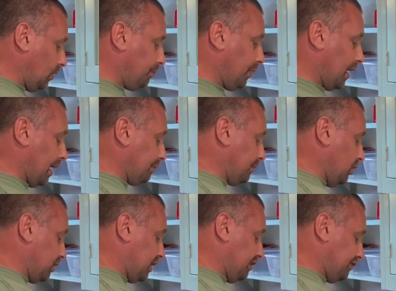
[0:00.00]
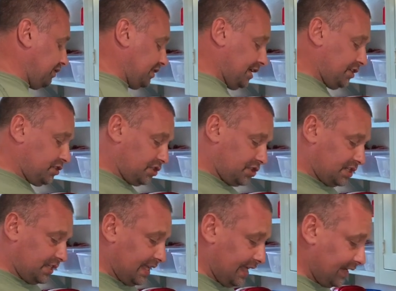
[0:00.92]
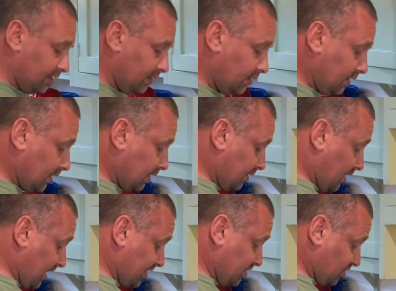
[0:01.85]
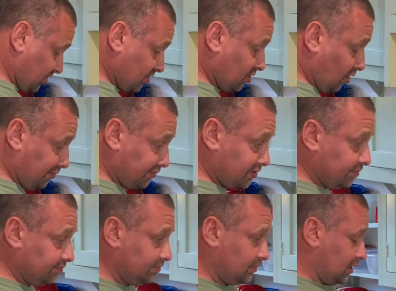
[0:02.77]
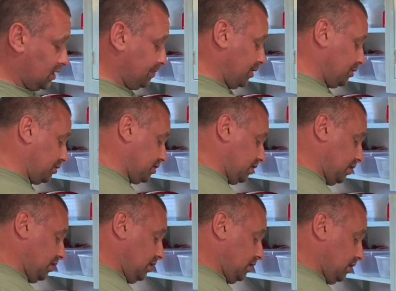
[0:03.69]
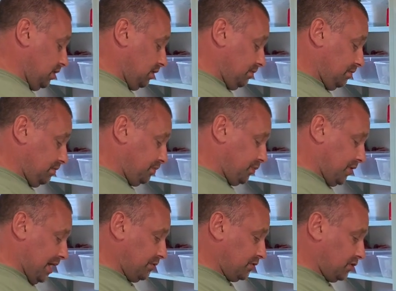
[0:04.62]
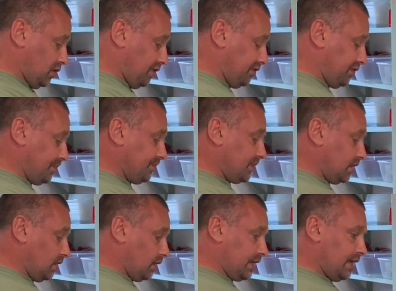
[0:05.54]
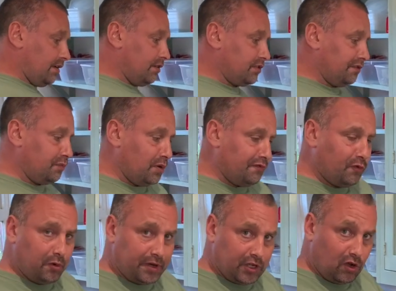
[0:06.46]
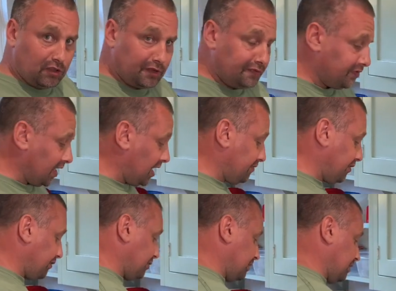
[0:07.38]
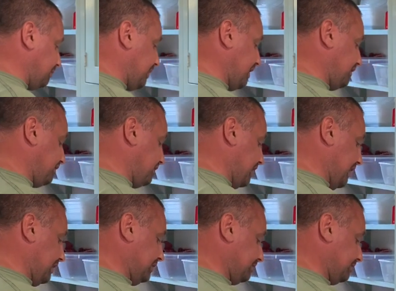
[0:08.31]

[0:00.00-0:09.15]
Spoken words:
But I'm looking for these just to get nice and soft as opposed to browned off. Okay, we've already got the flavour from the beef there.